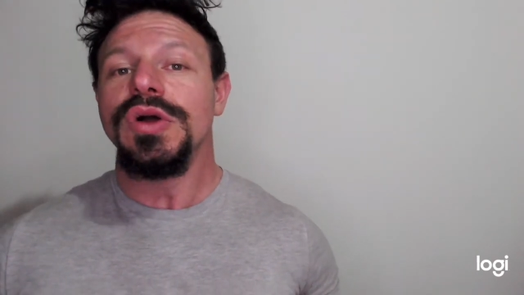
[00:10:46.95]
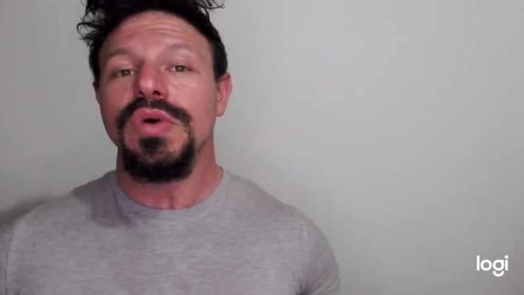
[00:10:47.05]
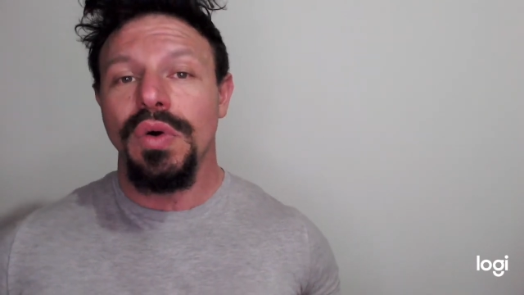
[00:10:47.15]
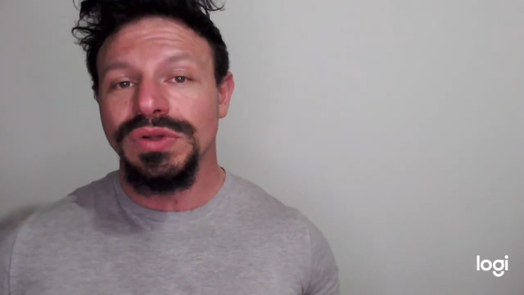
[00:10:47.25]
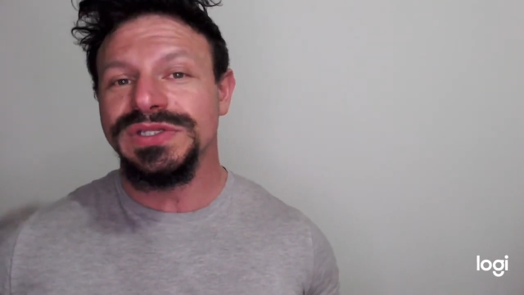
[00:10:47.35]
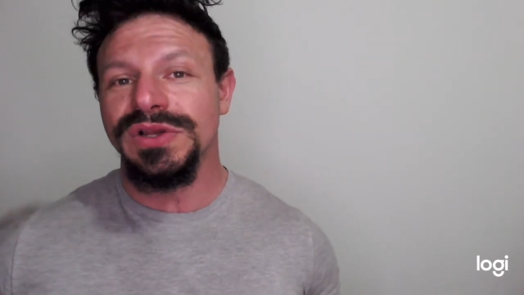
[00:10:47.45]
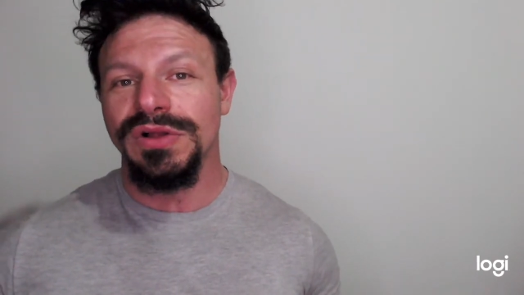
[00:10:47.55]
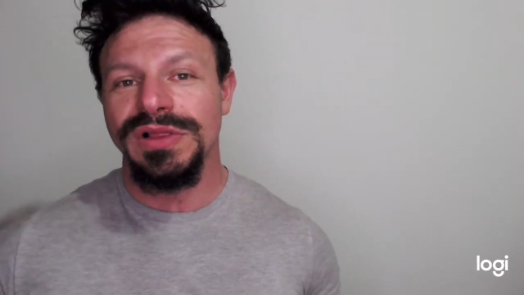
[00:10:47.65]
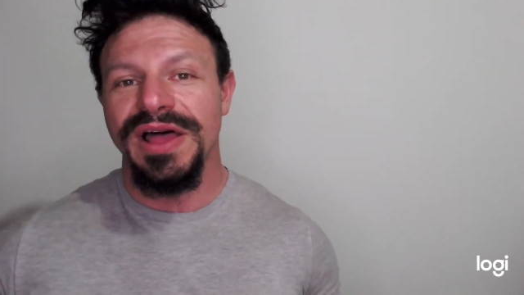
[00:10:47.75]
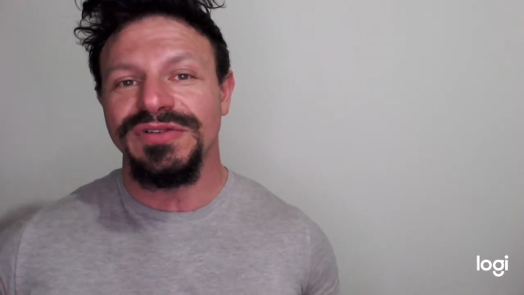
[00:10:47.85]

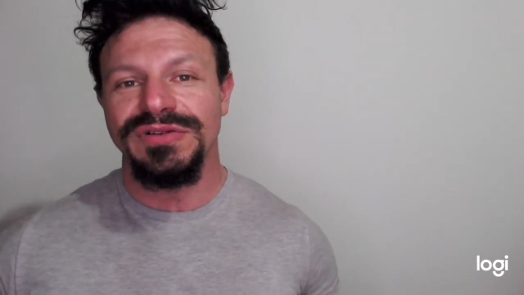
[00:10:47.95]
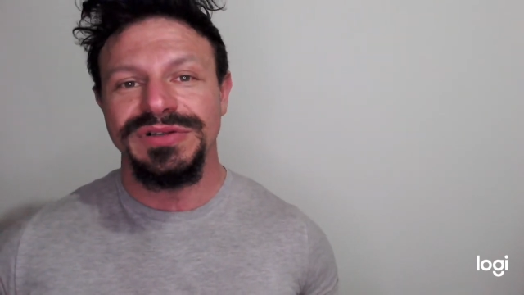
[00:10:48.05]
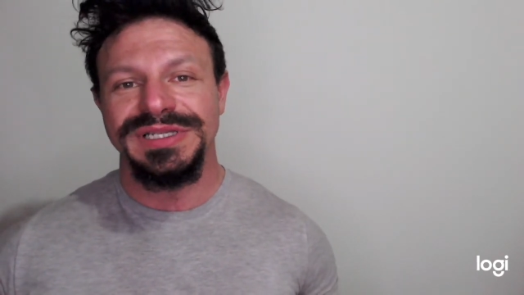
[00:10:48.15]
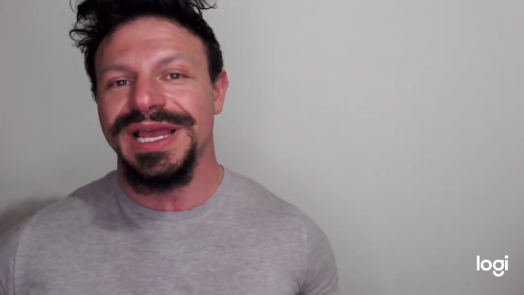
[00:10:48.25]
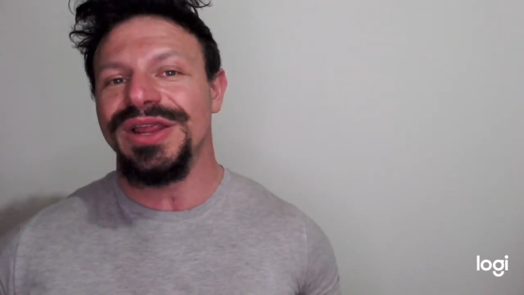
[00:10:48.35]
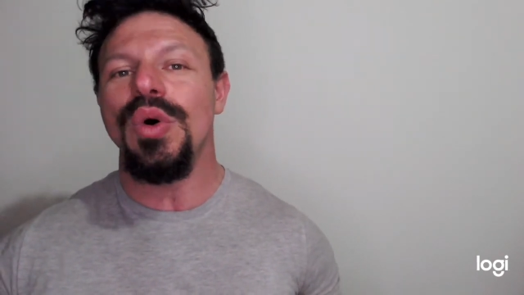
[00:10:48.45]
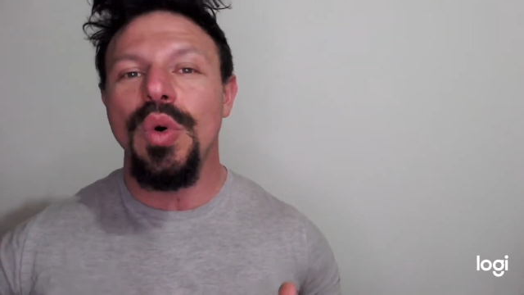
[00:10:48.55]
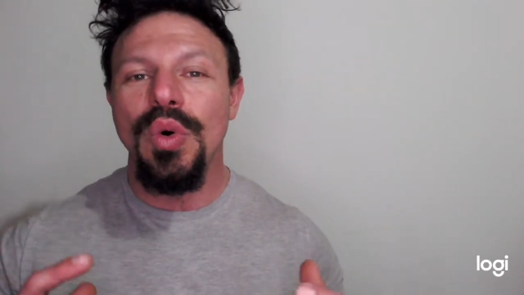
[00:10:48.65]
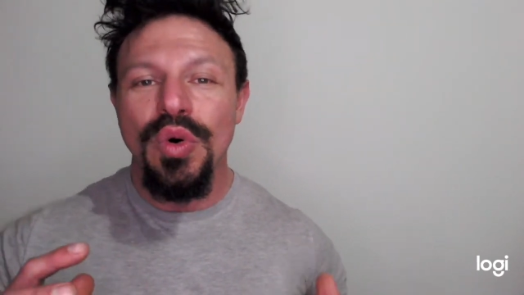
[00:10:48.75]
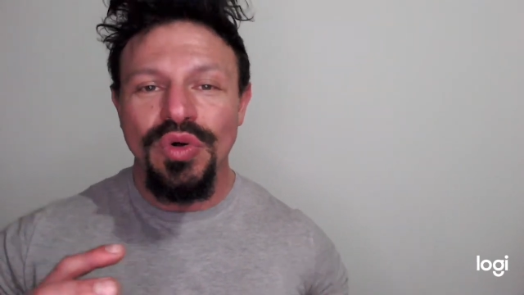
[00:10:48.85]
cortisol levels, and
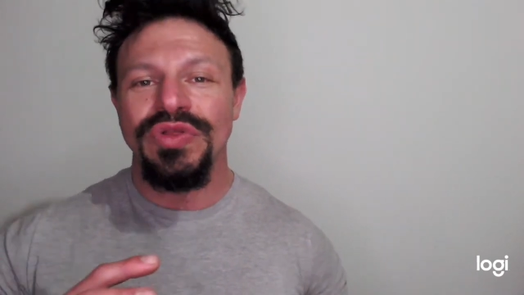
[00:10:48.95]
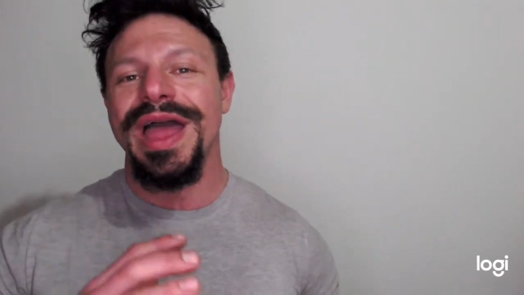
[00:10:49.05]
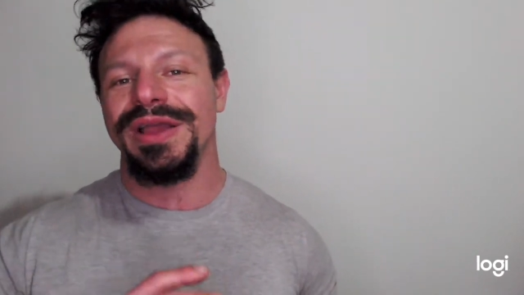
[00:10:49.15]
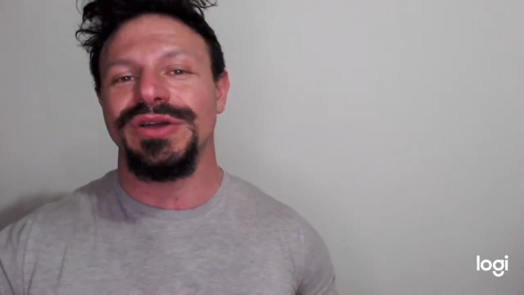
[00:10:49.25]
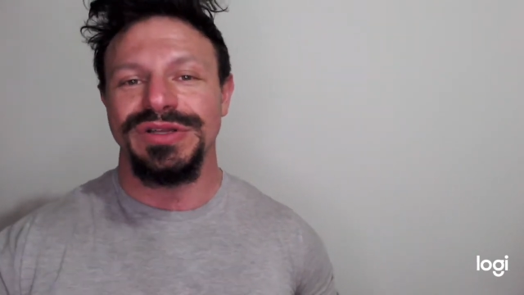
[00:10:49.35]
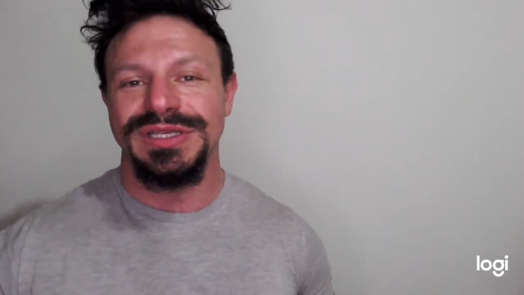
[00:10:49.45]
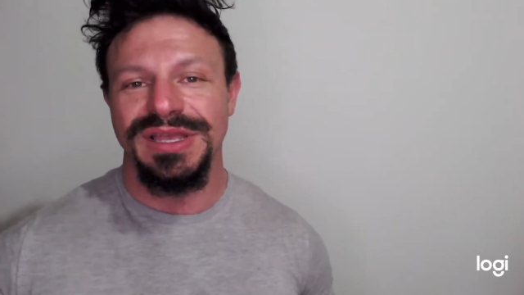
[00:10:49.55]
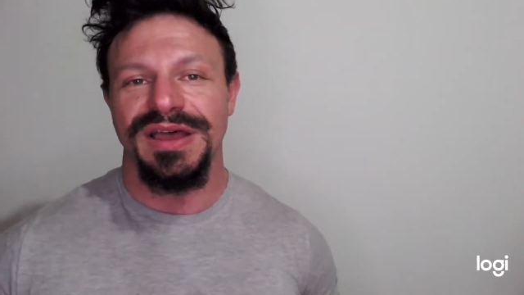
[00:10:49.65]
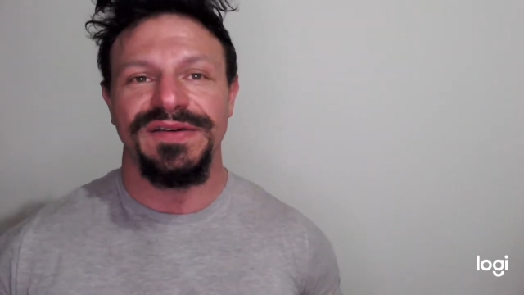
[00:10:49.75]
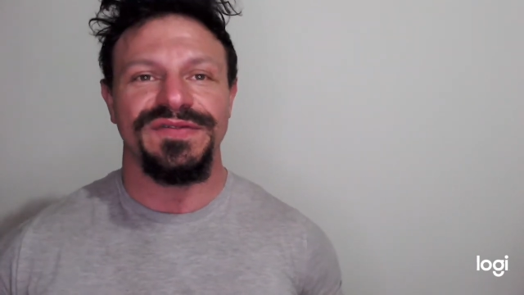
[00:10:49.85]
all that good
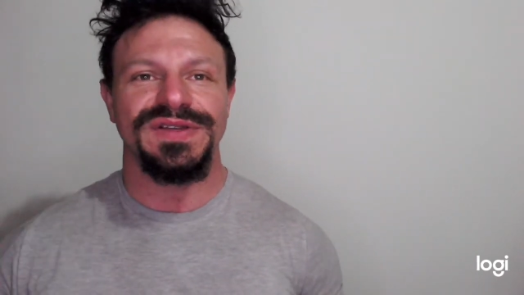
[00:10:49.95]
stuff.